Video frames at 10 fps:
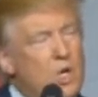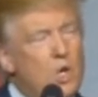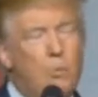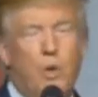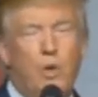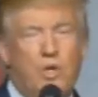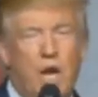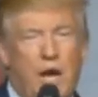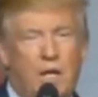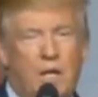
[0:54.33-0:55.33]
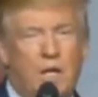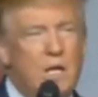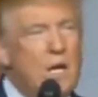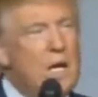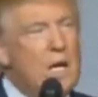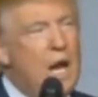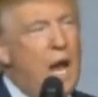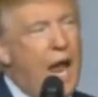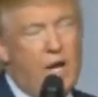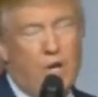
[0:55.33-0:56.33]
to protect
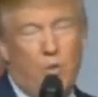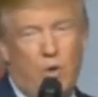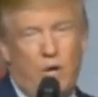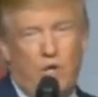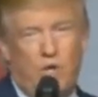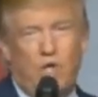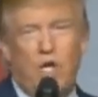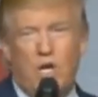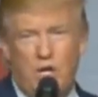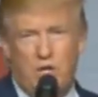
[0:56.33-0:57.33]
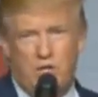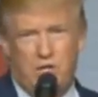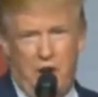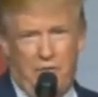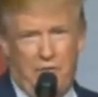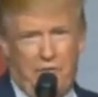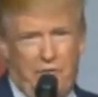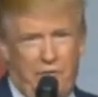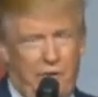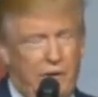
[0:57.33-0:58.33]
and enrich itself.